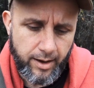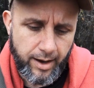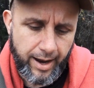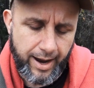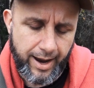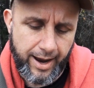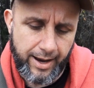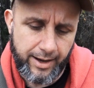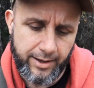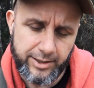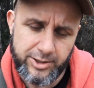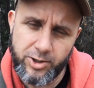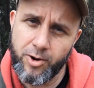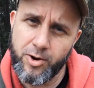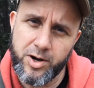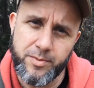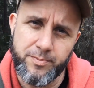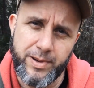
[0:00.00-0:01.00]
And it's
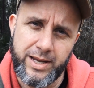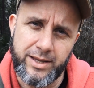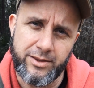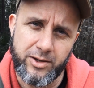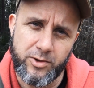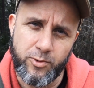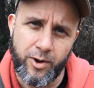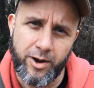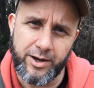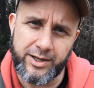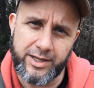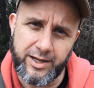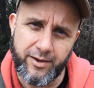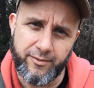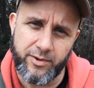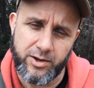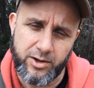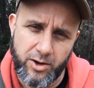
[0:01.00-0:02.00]
hard to beat the quality
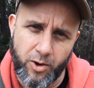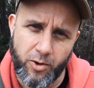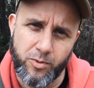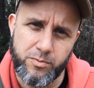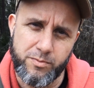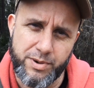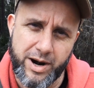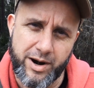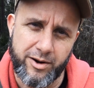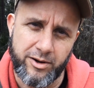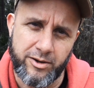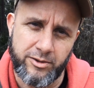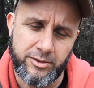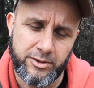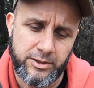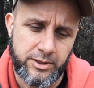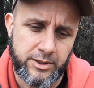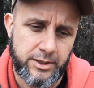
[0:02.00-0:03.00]
of a Colt
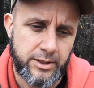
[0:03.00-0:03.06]
barrel,